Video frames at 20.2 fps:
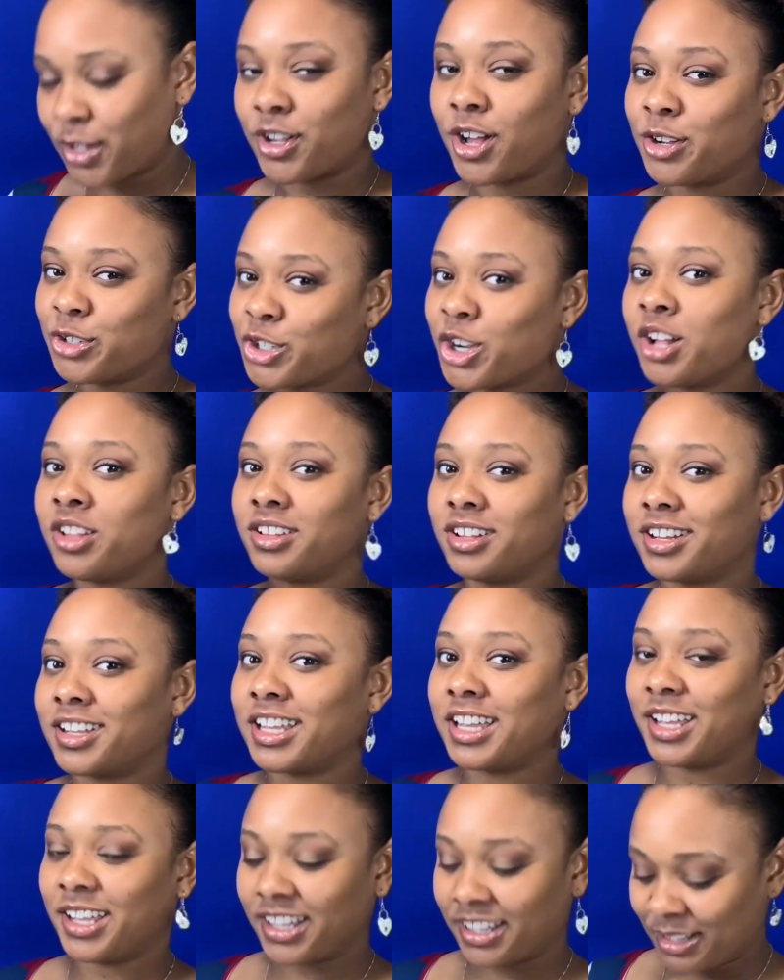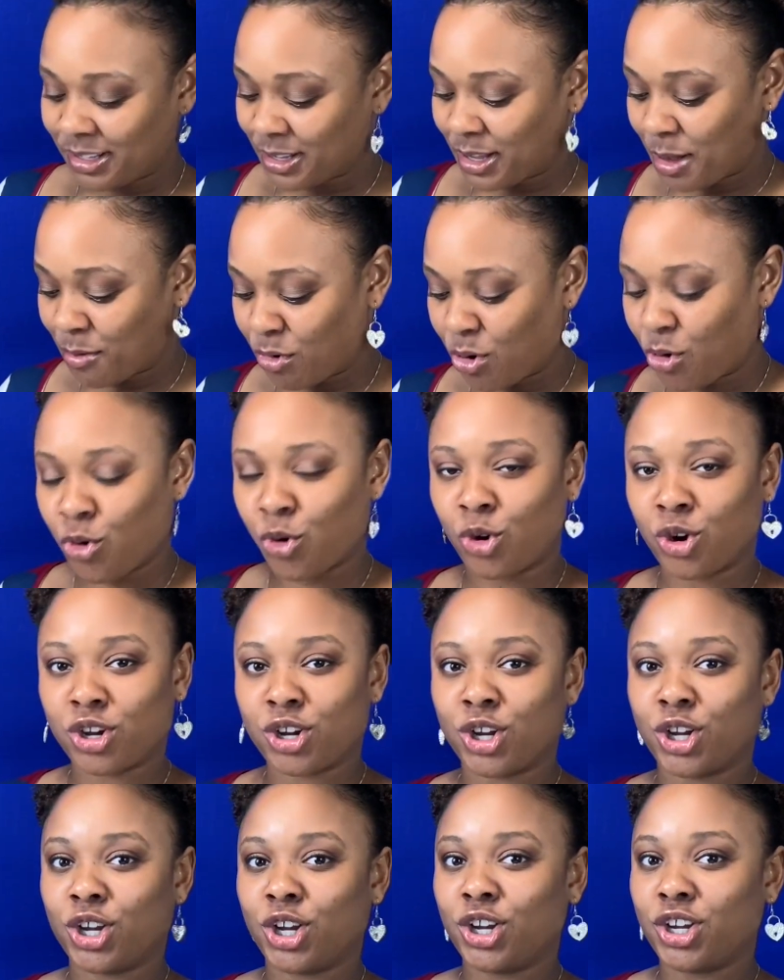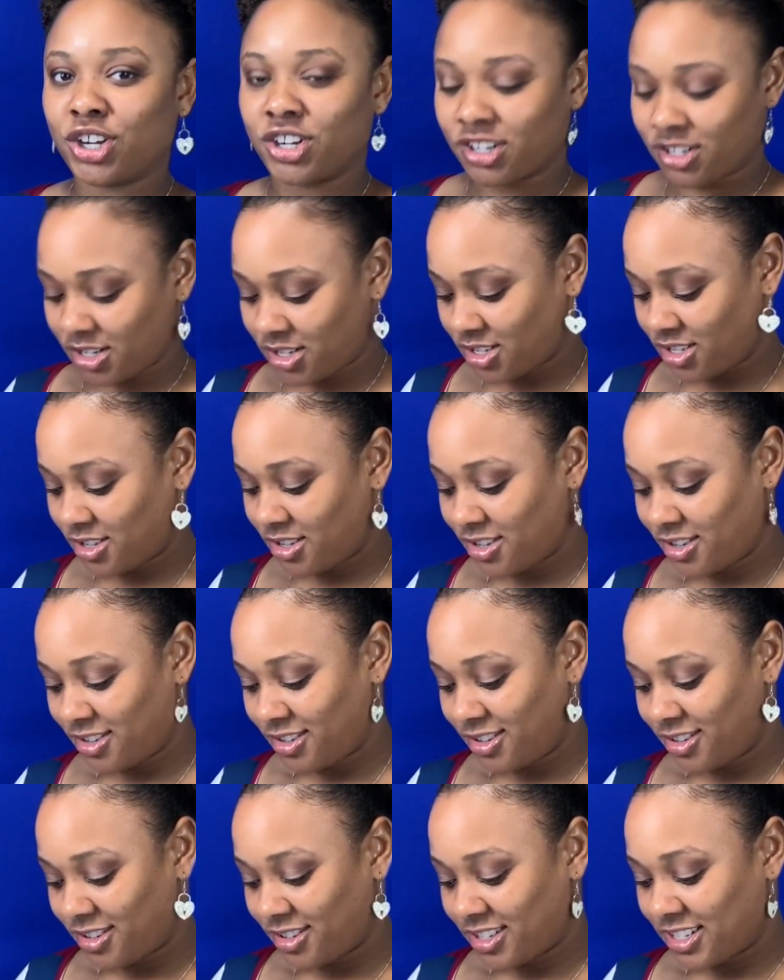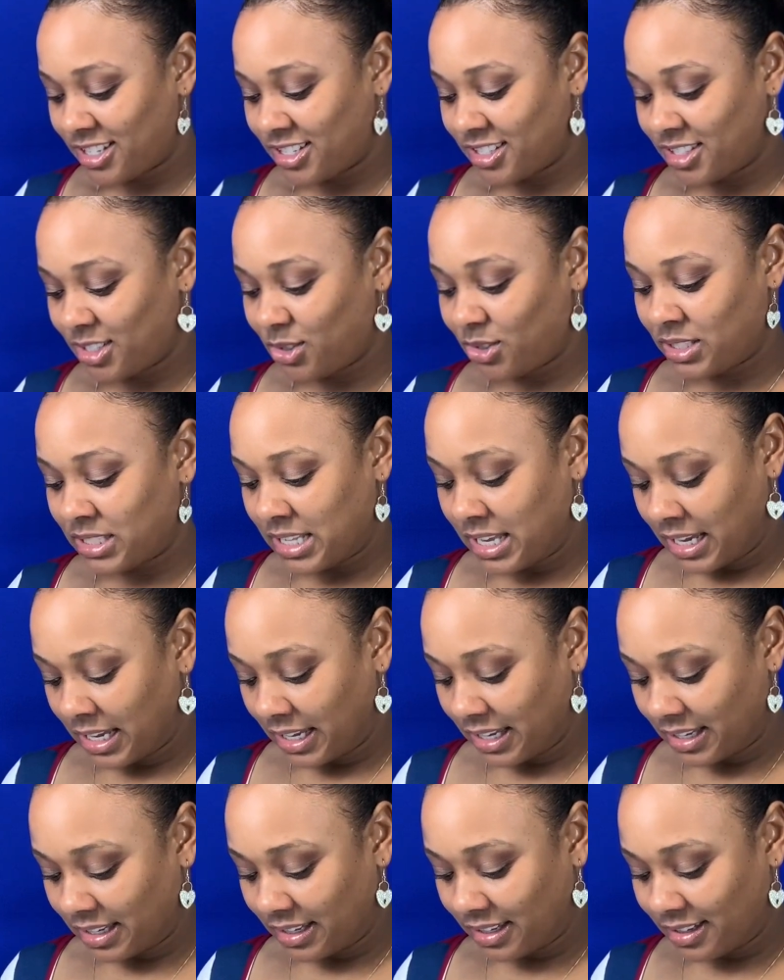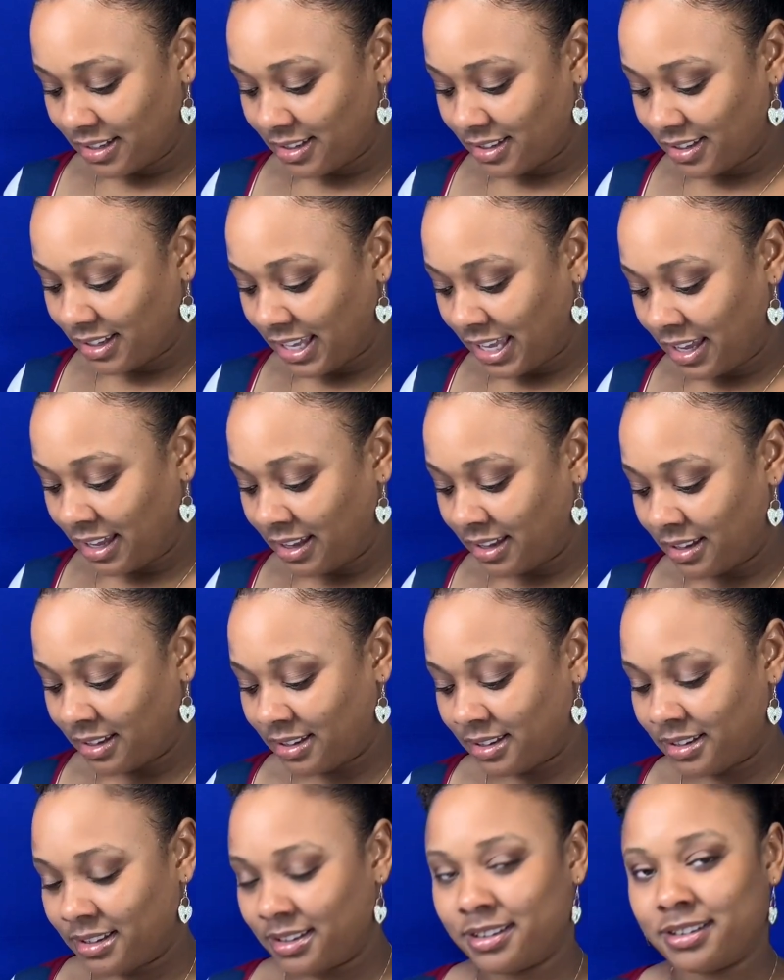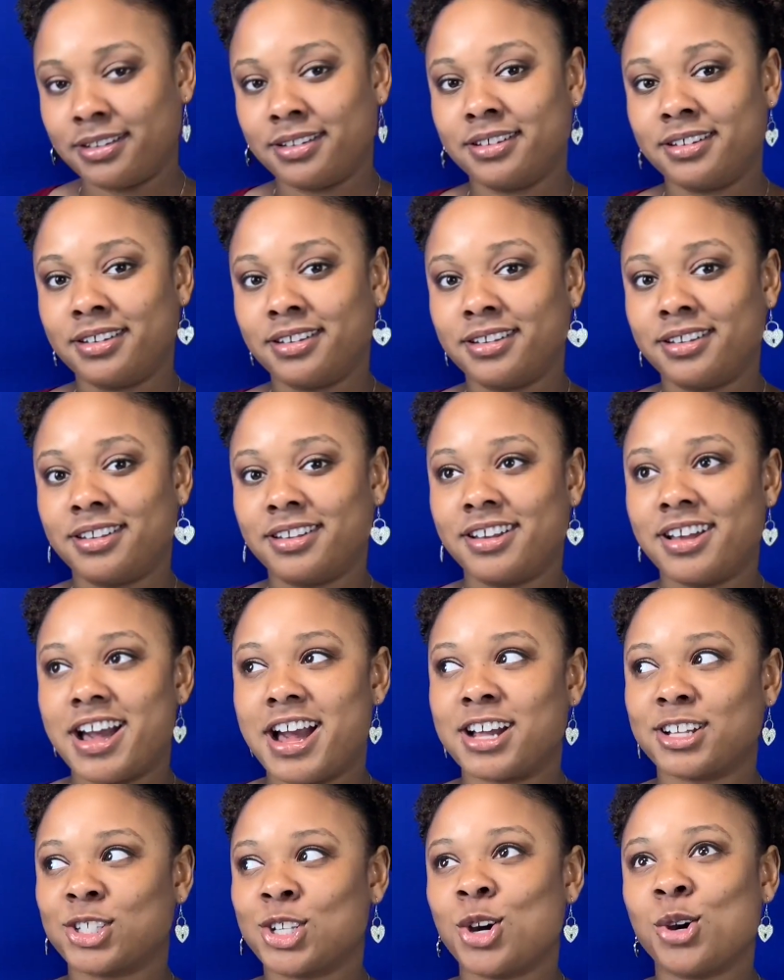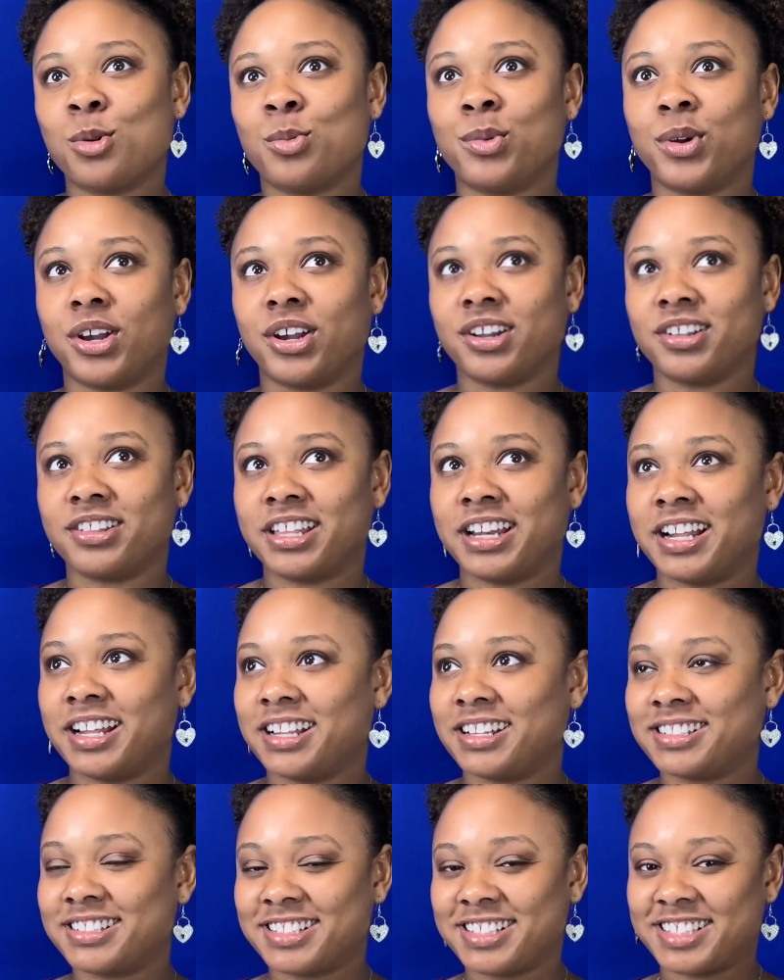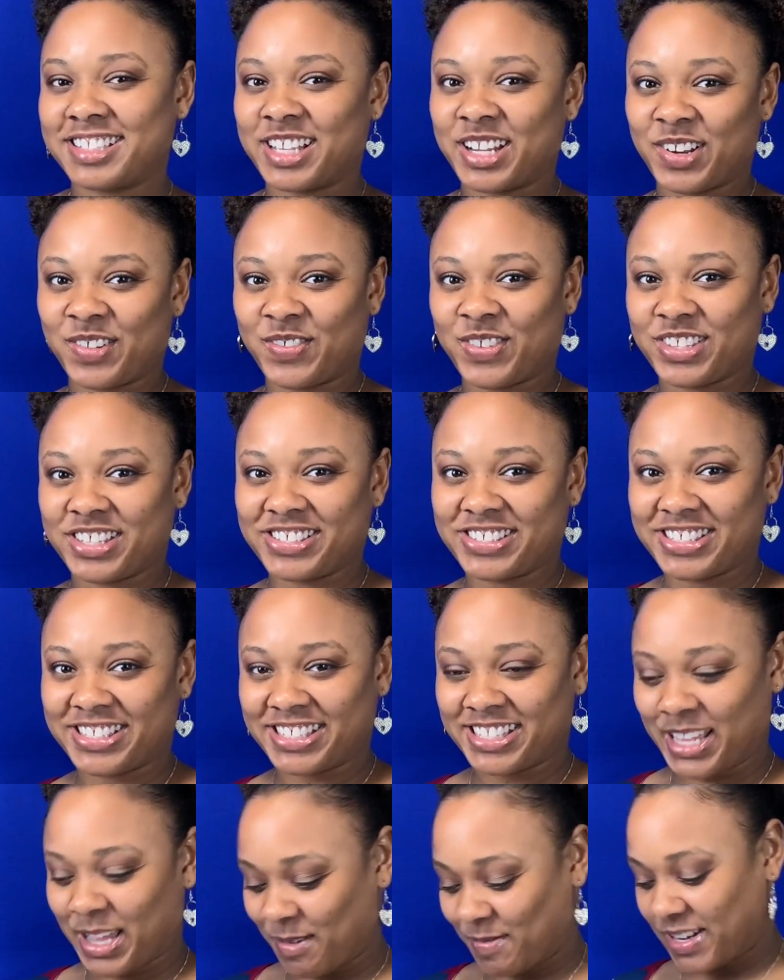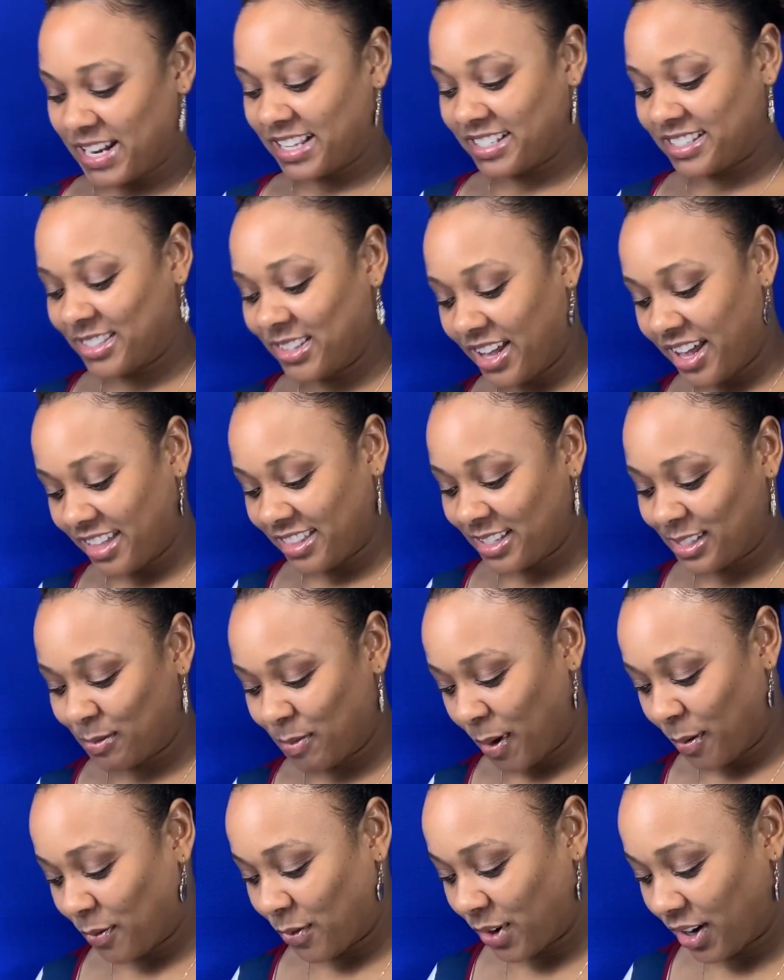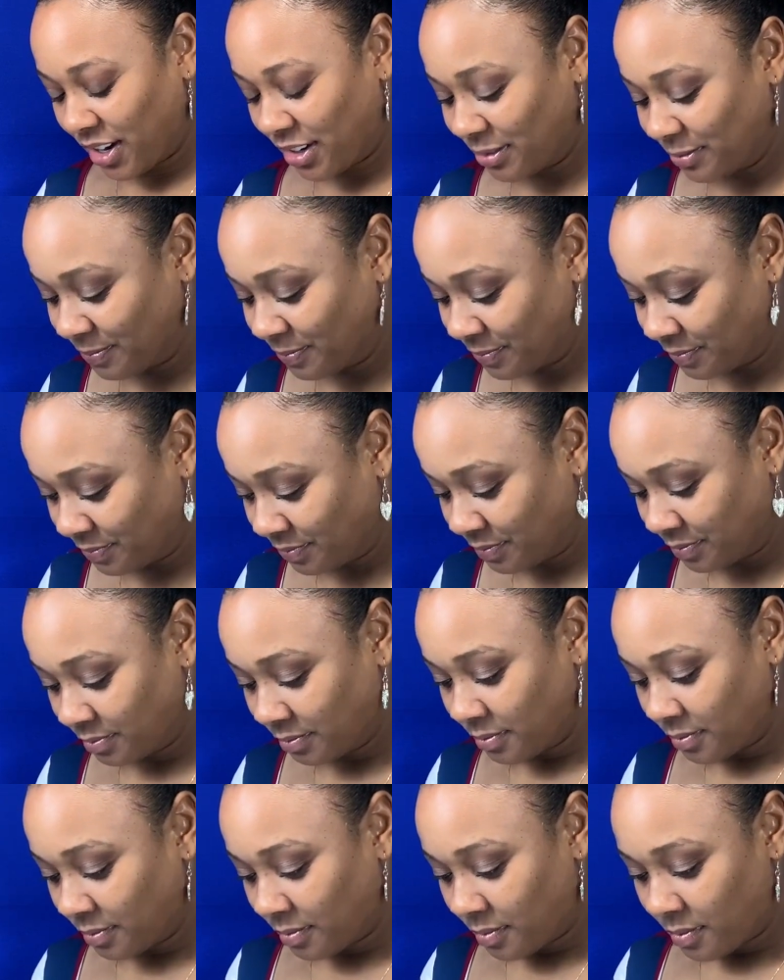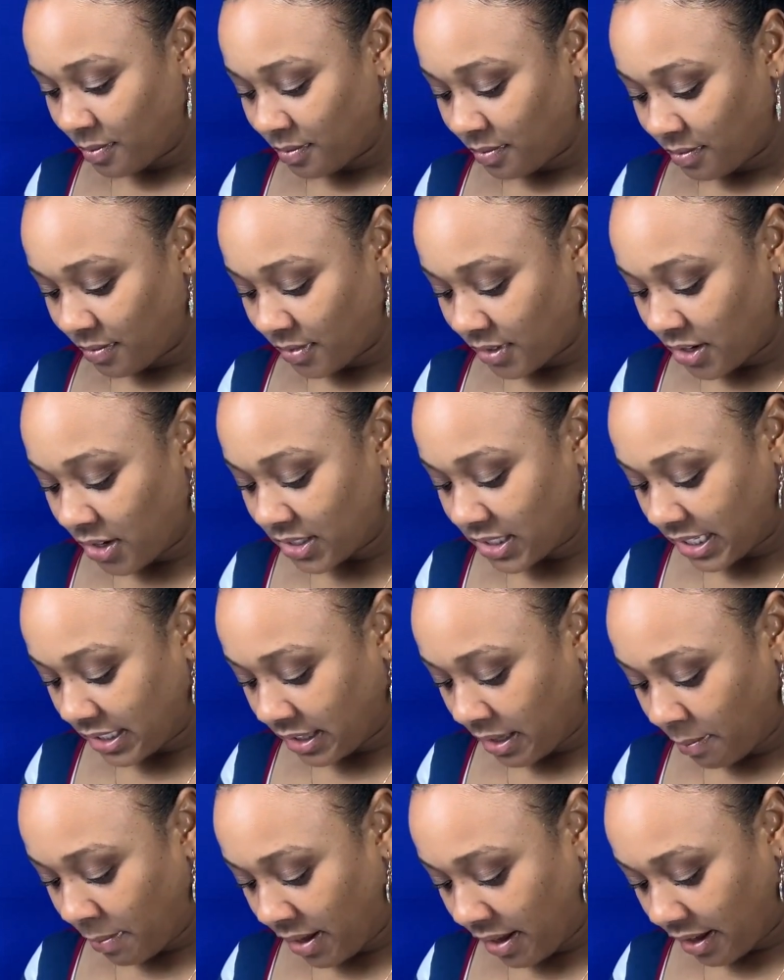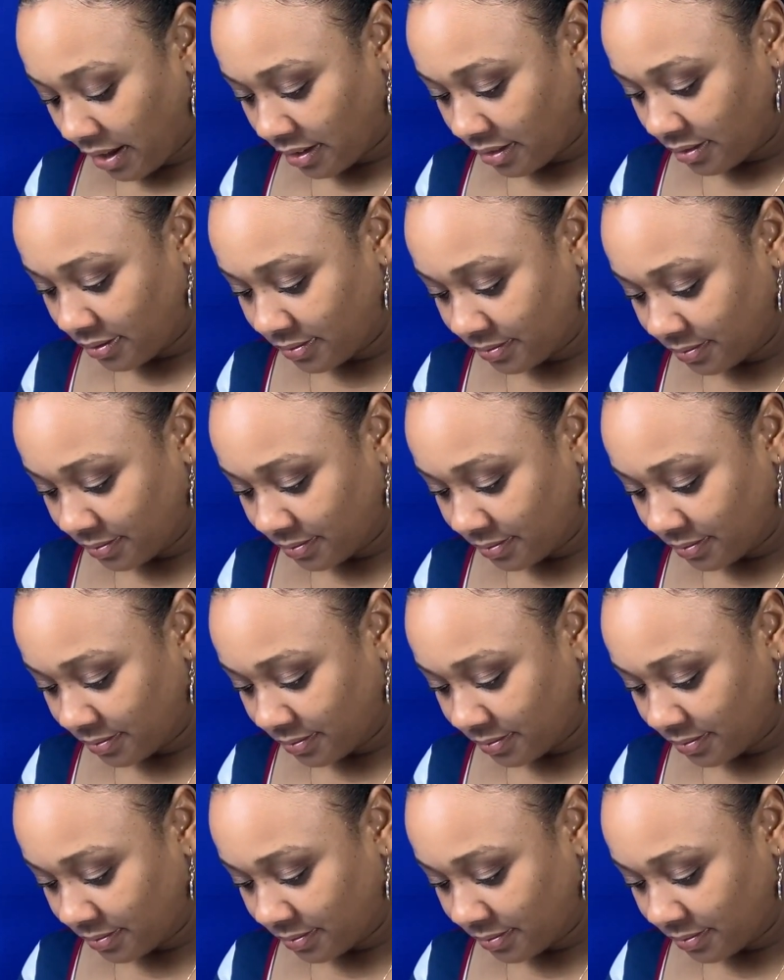Aren't y'all lucky I'm a hoarder? Because this was like in October that I studied for this exam, and I still have this paperwork. I'll take that back.